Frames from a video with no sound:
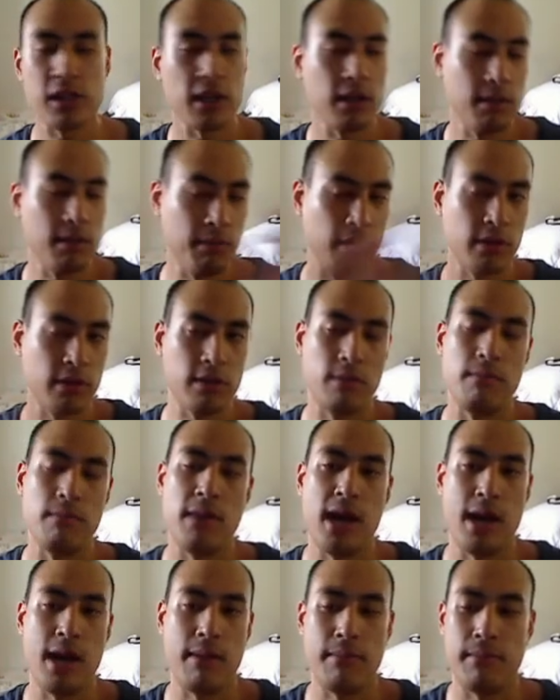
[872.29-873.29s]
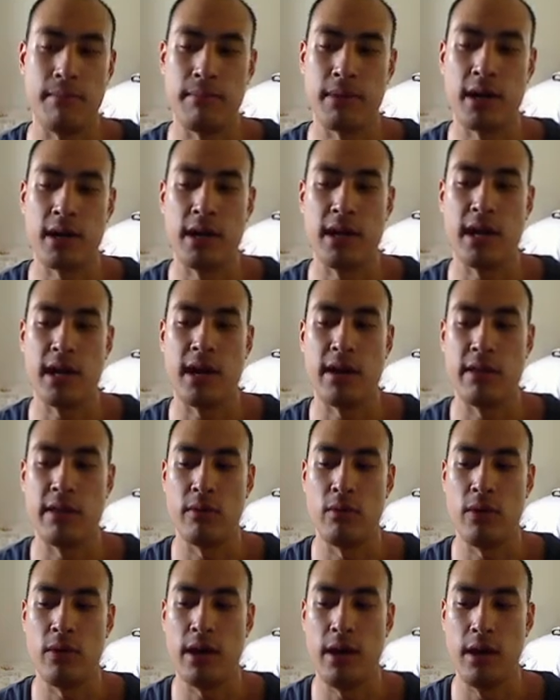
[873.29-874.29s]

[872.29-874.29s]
going to put their map kind of out of the way,